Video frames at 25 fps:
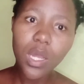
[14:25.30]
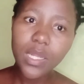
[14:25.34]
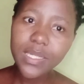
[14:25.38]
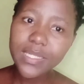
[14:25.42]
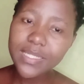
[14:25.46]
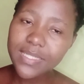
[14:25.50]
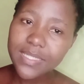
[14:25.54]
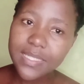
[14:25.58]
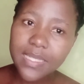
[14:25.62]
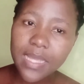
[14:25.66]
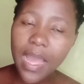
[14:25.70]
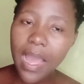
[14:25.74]

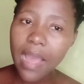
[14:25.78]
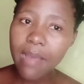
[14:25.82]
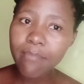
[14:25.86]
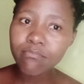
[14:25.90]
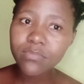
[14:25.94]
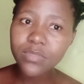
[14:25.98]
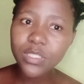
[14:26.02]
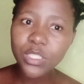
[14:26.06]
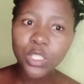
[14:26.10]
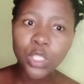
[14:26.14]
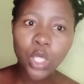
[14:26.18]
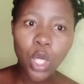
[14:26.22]

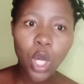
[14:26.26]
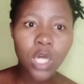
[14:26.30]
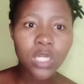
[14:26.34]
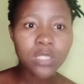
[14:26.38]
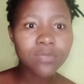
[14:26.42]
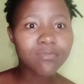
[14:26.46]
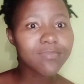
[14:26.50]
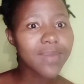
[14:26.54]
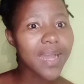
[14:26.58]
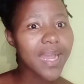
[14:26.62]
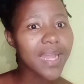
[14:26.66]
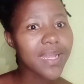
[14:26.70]
DM me
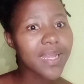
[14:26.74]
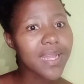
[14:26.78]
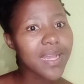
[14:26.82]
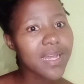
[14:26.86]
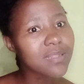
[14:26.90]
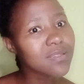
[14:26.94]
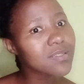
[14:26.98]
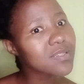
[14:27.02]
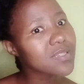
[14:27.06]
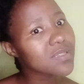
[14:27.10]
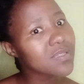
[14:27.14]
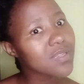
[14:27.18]
on my
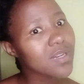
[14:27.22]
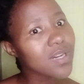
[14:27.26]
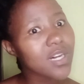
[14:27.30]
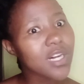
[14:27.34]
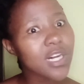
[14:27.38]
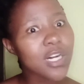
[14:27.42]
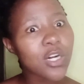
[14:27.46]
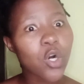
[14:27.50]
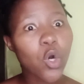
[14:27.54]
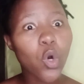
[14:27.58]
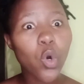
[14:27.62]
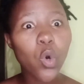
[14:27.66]

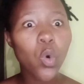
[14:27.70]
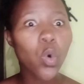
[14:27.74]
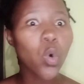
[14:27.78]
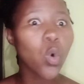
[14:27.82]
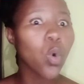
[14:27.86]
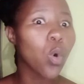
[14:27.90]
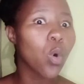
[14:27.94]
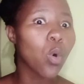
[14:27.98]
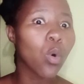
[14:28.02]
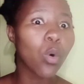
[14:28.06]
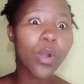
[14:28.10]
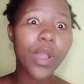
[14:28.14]
Insta
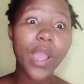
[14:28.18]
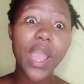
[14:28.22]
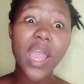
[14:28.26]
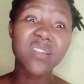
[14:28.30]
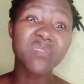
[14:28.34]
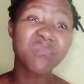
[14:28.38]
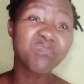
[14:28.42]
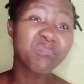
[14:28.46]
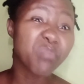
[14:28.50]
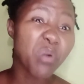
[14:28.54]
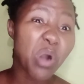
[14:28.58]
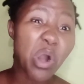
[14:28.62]
or
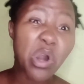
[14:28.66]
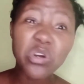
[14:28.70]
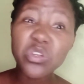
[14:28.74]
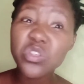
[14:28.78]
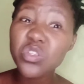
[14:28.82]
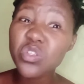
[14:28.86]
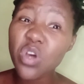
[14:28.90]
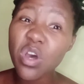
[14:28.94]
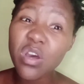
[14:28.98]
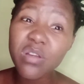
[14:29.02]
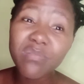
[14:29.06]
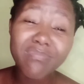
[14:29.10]

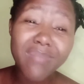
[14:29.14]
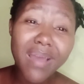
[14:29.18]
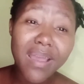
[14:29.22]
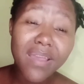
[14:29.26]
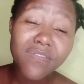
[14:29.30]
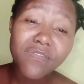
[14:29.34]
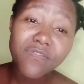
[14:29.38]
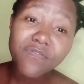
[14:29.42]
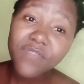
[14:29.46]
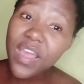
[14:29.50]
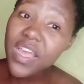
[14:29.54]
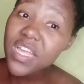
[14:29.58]
inbox on my
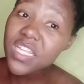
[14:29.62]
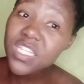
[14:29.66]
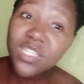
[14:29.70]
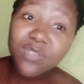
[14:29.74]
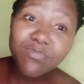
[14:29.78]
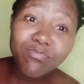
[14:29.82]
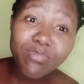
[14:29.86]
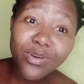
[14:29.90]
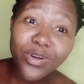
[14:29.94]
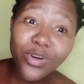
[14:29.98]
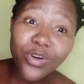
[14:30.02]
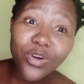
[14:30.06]

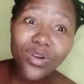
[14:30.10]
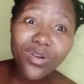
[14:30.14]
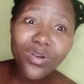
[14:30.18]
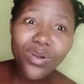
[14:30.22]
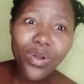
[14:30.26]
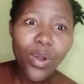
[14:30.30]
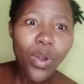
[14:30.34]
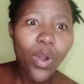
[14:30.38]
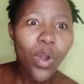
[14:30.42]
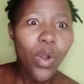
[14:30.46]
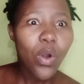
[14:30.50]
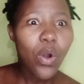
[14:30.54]

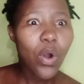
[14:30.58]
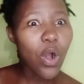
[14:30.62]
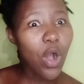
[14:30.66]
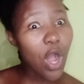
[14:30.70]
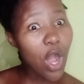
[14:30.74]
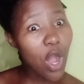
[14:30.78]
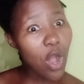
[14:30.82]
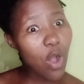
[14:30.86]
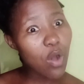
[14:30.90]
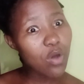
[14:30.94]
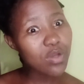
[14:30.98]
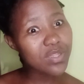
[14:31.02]
Facebook,
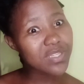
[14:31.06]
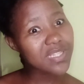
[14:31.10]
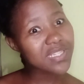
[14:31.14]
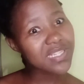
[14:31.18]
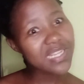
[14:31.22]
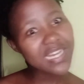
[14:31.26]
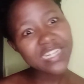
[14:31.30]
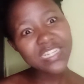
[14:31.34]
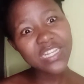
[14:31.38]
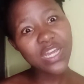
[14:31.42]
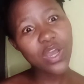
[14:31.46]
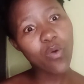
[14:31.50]
or
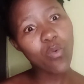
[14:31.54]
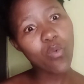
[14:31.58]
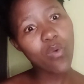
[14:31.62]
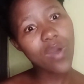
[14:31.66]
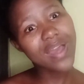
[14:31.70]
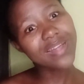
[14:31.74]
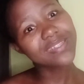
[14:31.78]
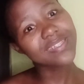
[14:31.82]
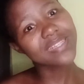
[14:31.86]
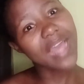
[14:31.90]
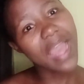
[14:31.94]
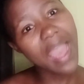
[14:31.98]
send a
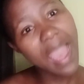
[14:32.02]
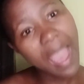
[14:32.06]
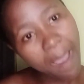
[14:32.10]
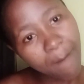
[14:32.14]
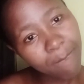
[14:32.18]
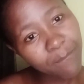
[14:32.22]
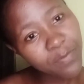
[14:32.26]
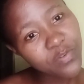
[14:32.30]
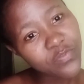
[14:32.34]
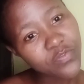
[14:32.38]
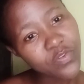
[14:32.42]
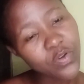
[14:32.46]

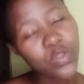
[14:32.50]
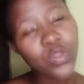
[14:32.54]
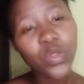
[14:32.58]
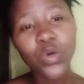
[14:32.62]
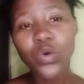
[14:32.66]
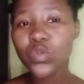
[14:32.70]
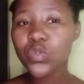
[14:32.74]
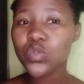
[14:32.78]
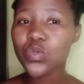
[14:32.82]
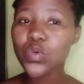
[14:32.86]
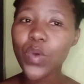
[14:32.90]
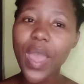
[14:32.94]
WhatsApp for
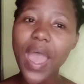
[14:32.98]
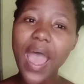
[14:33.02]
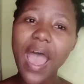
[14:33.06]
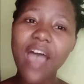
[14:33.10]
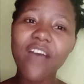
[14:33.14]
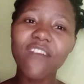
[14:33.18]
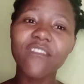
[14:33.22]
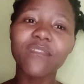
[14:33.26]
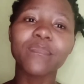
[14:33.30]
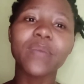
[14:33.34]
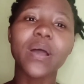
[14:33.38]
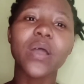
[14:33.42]
those who
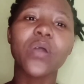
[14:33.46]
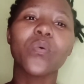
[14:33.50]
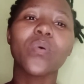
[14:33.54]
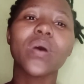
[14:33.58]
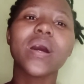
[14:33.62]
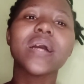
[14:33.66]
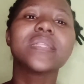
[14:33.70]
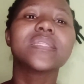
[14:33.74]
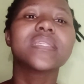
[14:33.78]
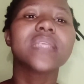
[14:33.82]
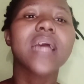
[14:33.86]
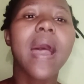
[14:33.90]
have my
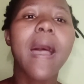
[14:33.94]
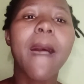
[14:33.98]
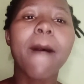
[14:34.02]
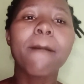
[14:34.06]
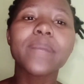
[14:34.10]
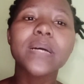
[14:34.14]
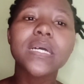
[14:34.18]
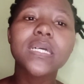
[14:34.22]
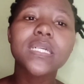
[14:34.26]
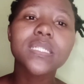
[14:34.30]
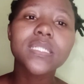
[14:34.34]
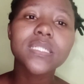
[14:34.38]

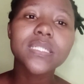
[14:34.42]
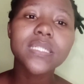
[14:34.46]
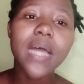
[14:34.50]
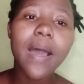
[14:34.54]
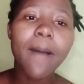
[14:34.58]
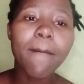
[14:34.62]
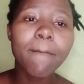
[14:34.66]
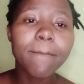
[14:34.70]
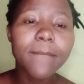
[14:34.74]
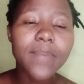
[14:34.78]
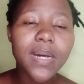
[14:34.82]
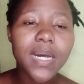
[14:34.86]
WhatsApp
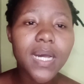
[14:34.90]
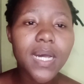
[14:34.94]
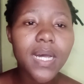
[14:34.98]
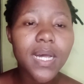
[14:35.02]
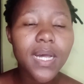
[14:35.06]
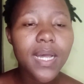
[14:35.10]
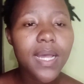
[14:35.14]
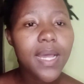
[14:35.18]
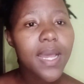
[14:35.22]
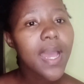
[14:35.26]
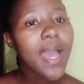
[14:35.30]
number.